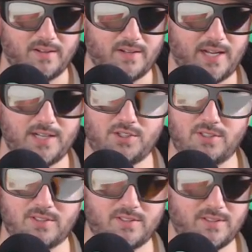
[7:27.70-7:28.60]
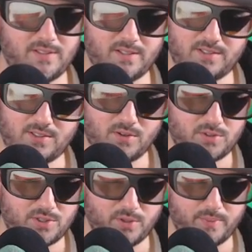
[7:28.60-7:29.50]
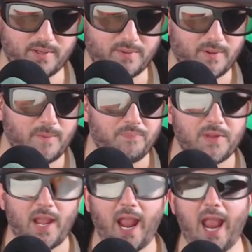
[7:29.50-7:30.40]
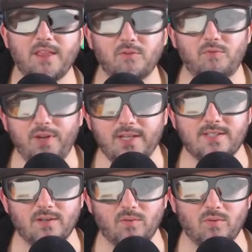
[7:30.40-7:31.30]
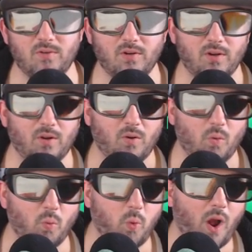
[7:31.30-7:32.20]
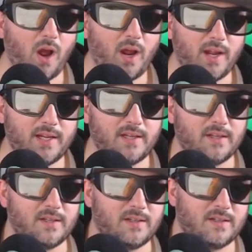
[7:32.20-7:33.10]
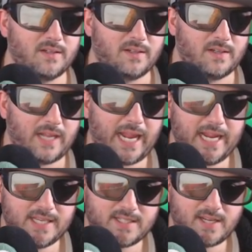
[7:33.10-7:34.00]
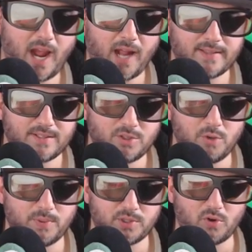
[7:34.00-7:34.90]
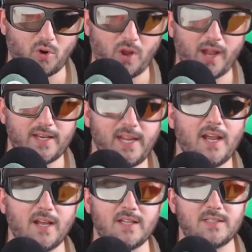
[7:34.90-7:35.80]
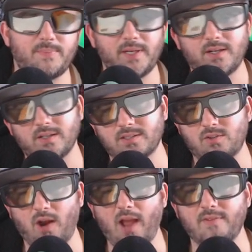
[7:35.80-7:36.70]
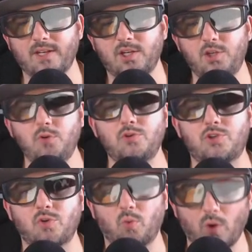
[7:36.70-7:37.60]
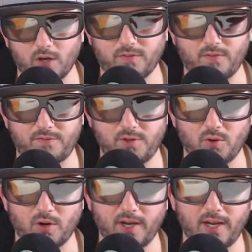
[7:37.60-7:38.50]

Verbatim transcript: It just is so stupid. And the reason why he's got the super Skrull idea is because Gravik used to work for Fury,